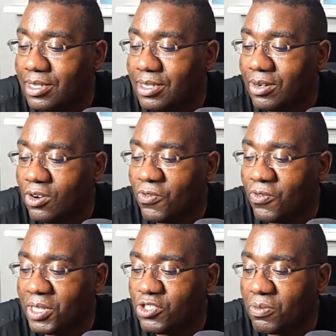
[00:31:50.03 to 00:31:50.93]

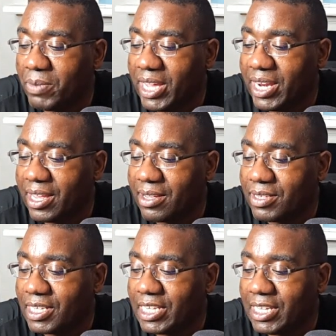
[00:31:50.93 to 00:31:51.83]
overly dramatic.
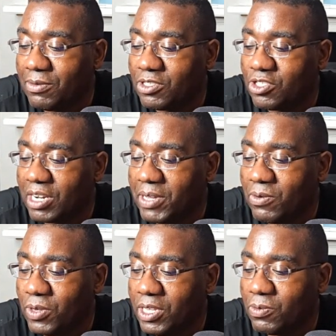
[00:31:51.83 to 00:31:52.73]
It was trying to be
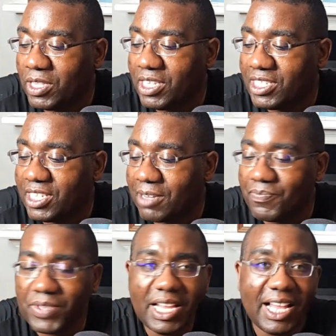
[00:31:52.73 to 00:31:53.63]
really realistic.
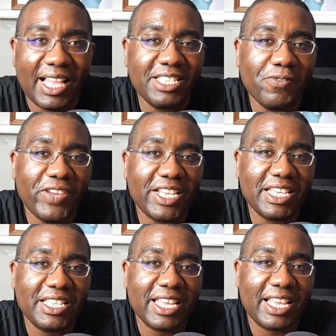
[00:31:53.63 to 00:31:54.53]
I like the fact
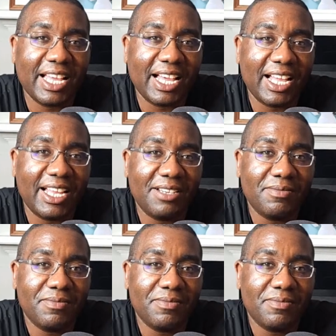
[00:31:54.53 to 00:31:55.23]
that that guy,